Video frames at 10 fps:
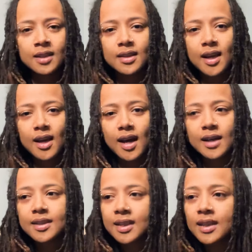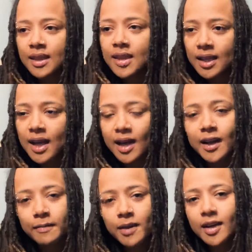that I didn't think I
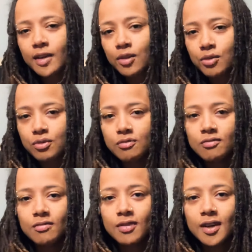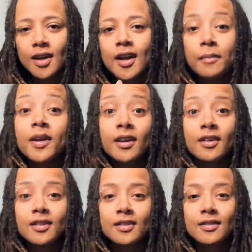could make it through. And I'm
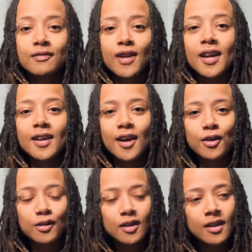here right now.